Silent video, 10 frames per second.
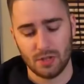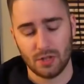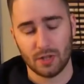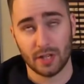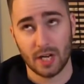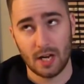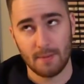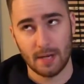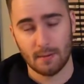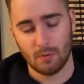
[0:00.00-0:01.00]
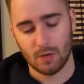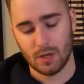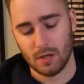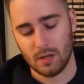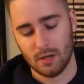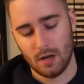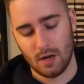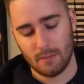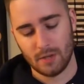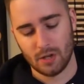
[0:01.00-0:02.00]
and then you can, like, kind of make a board,
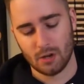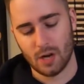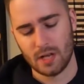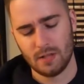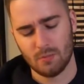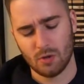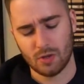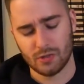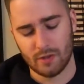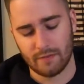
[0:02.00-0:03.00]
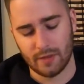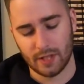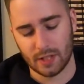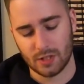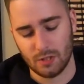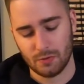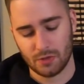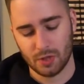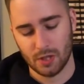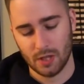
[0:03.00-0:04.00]
but you're grinding more, so I felt like 2 was
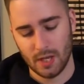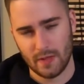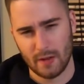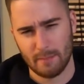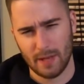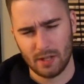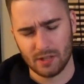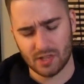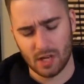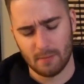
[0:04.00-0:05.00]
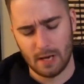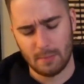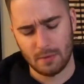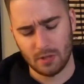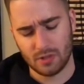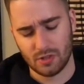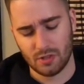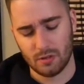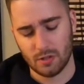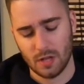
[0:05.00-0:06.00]
good. And then Bell's kind of popular, so
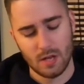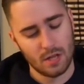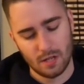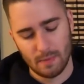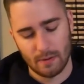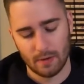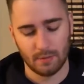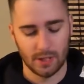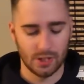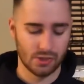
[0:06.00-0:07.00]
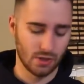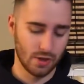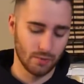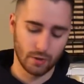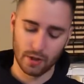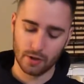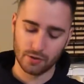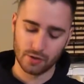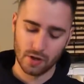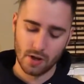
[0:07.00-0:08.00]
you might want to play just another one of
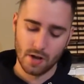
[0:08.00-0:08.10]
those.